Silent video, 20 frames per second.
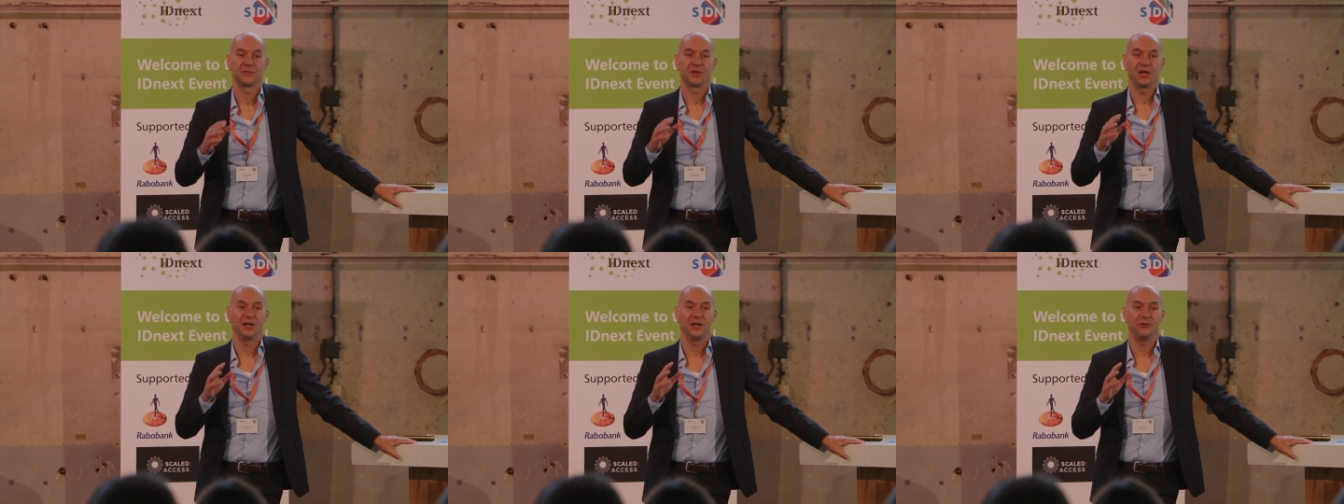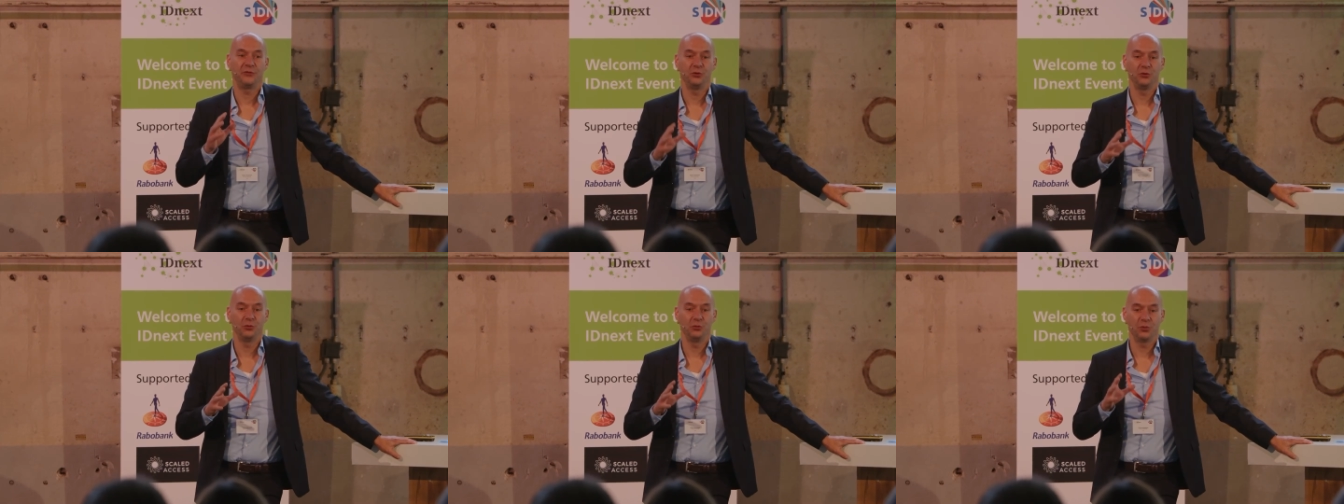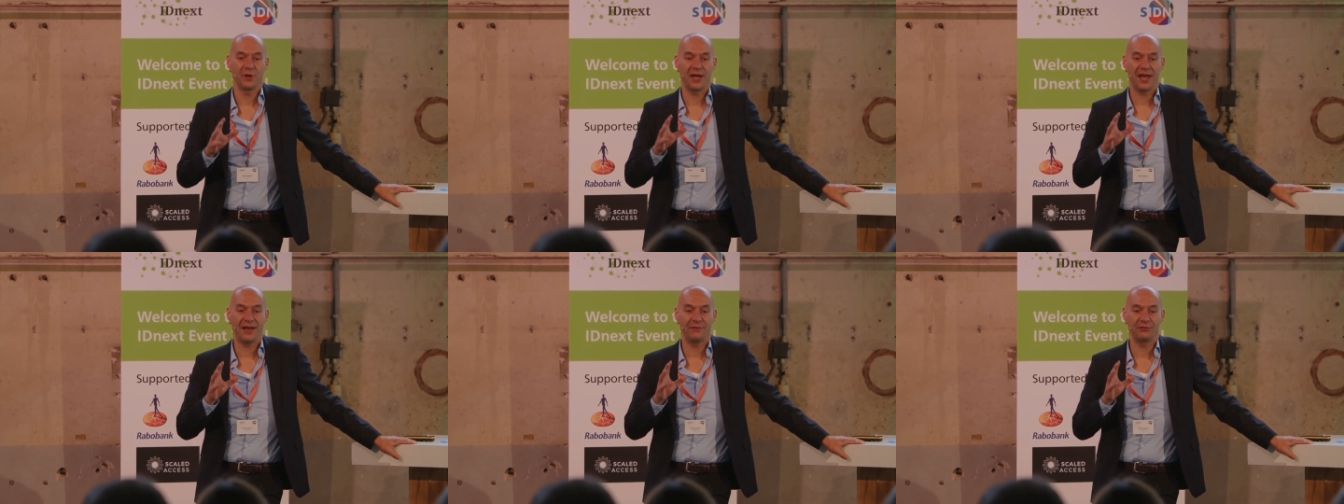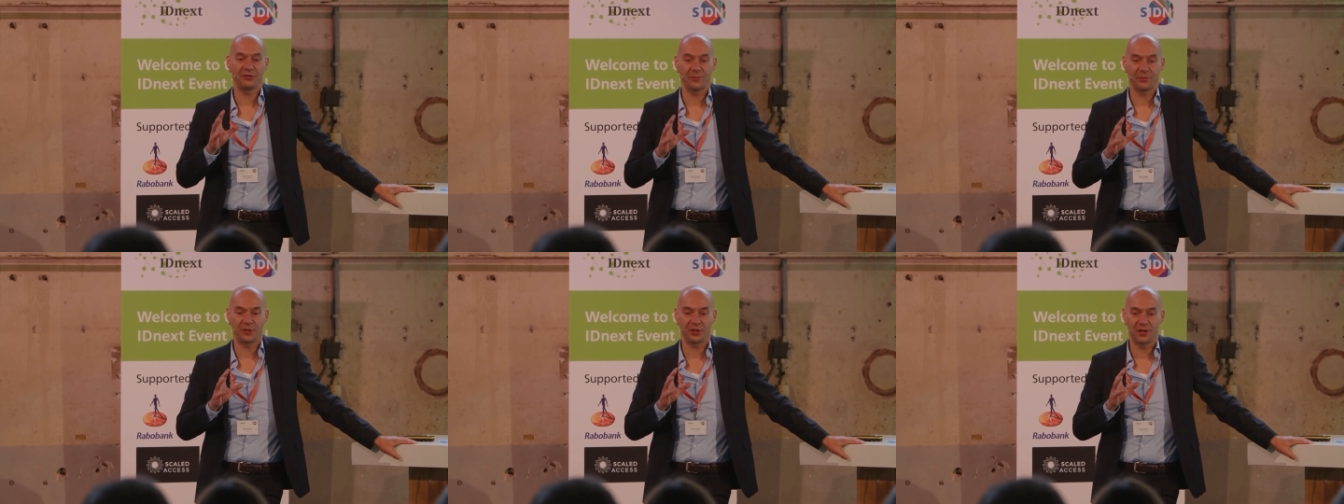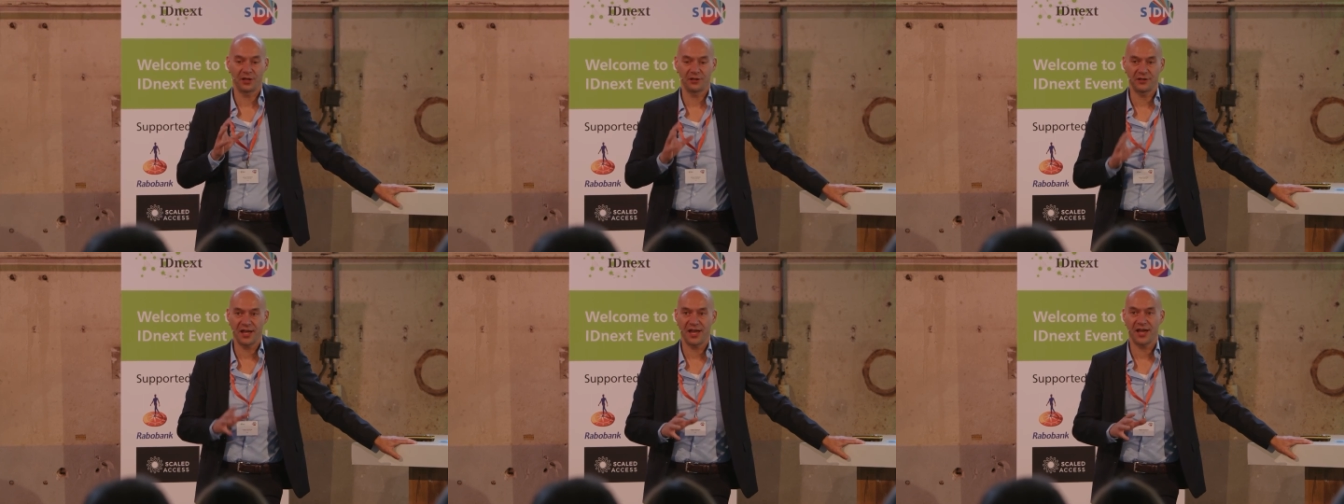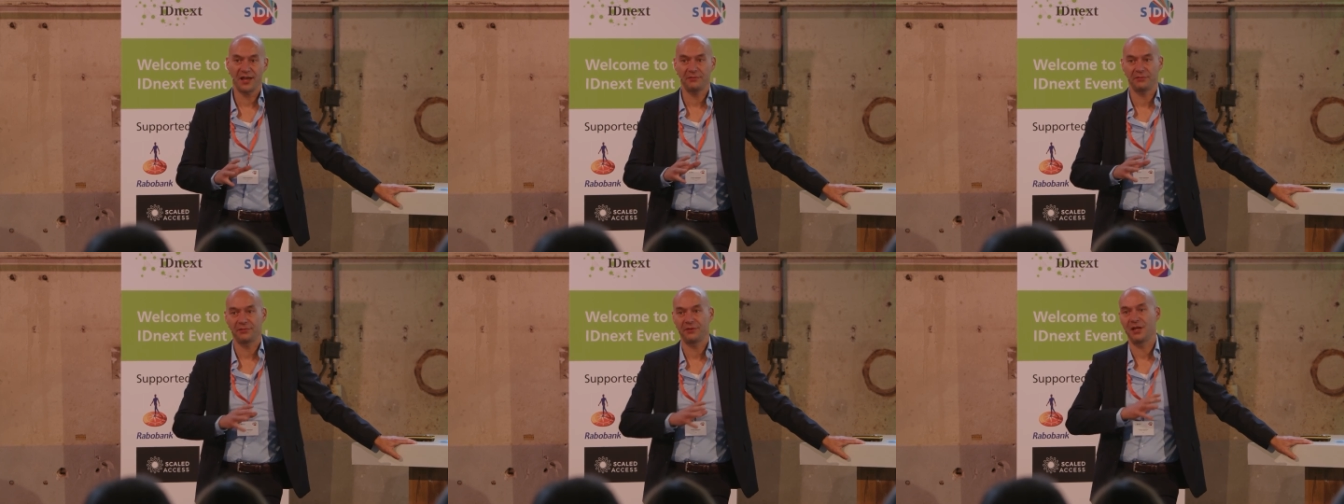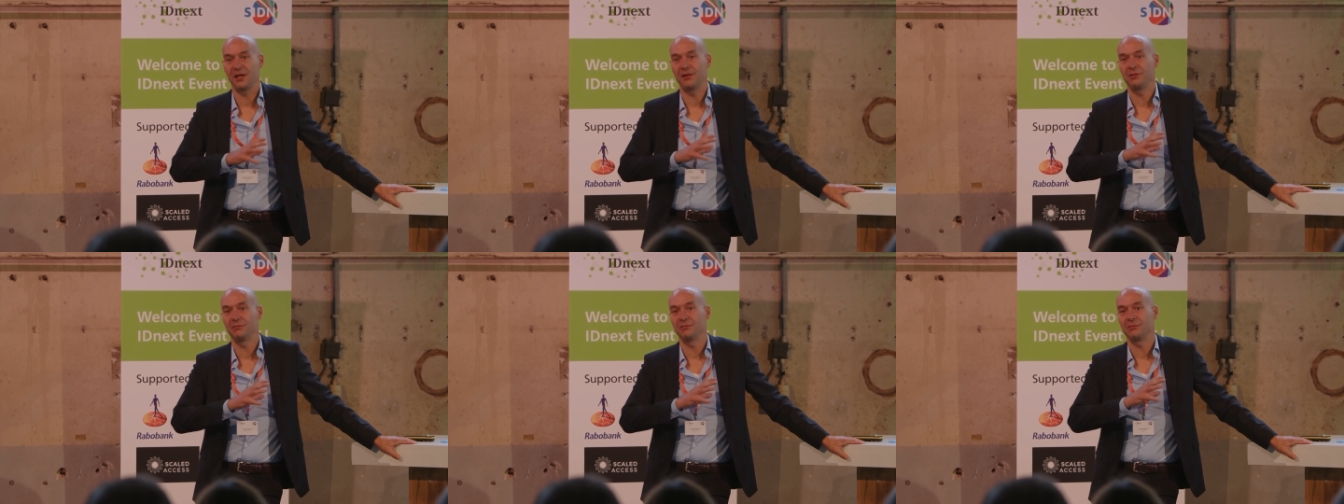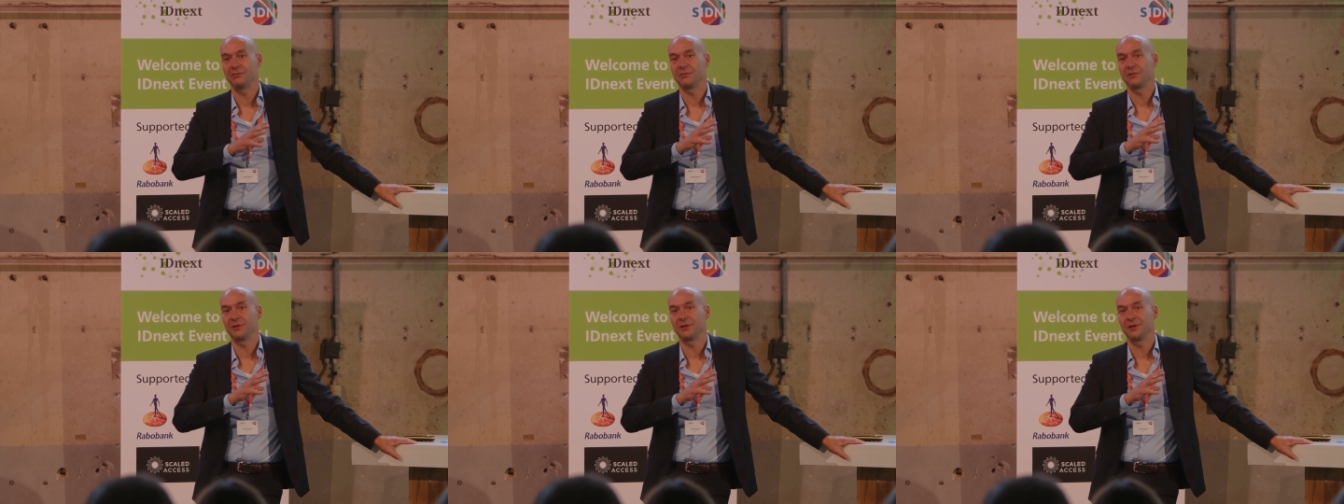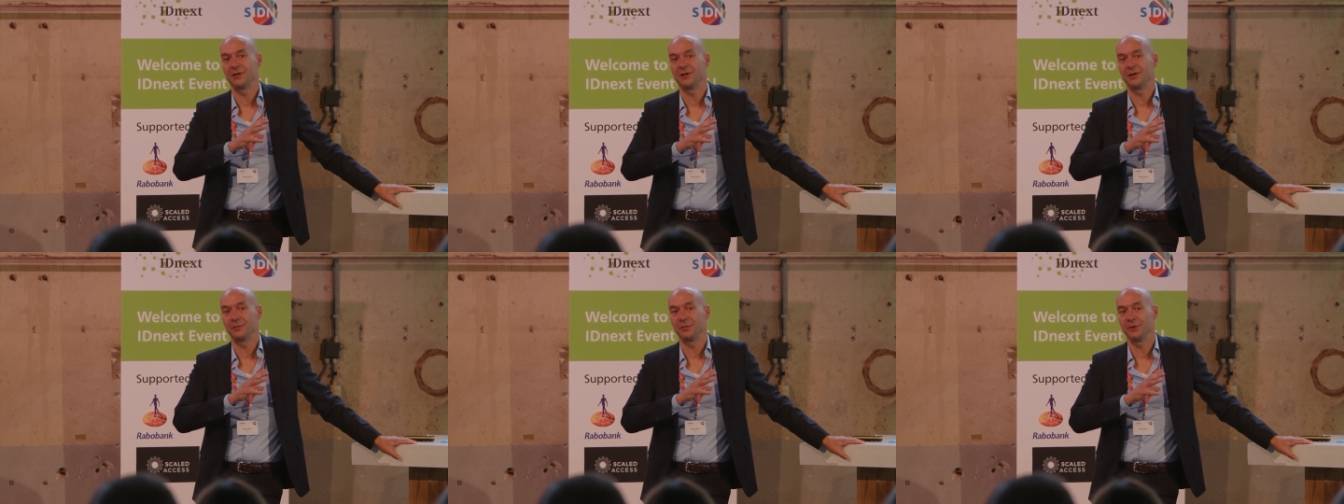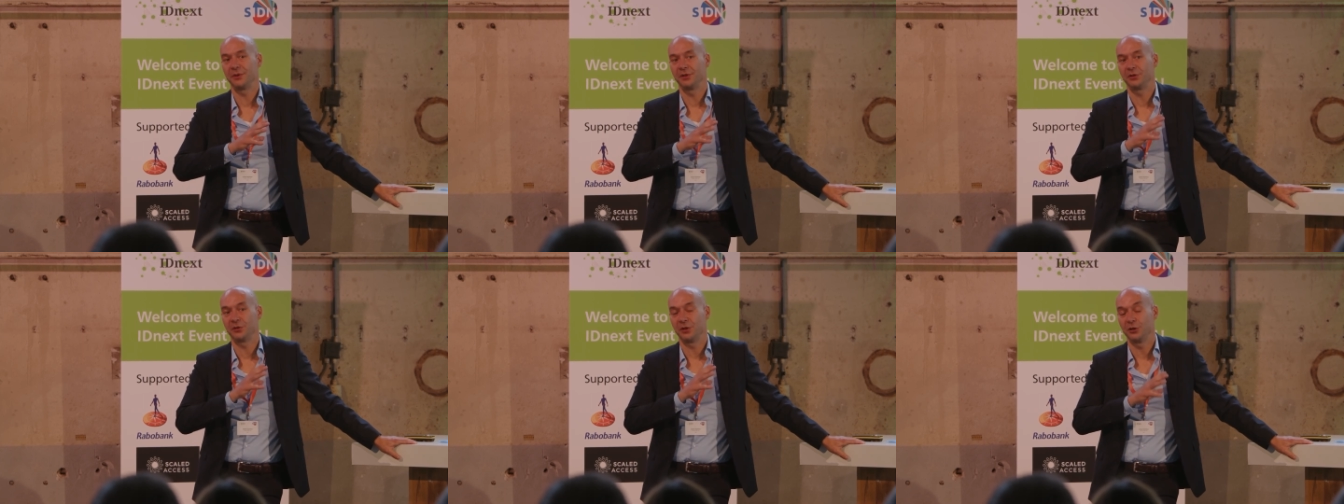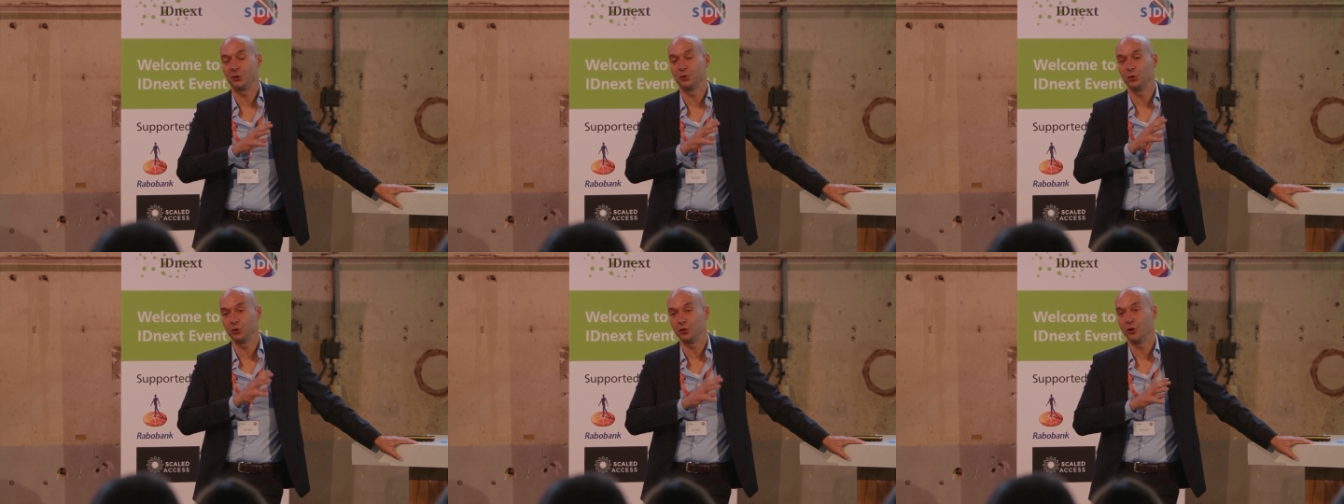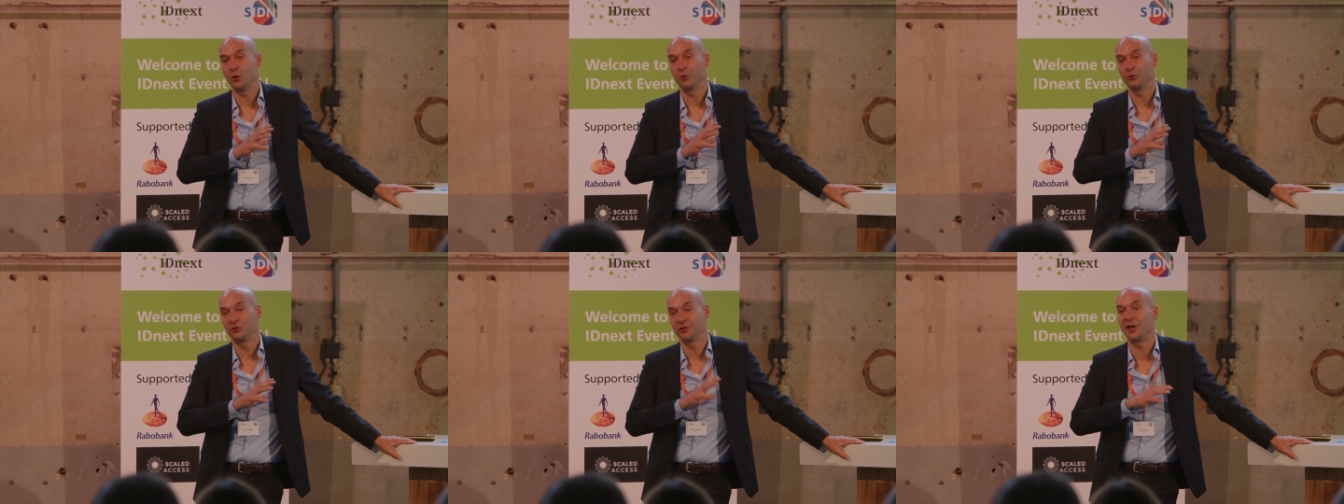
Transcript: And if you have something like that, then it could go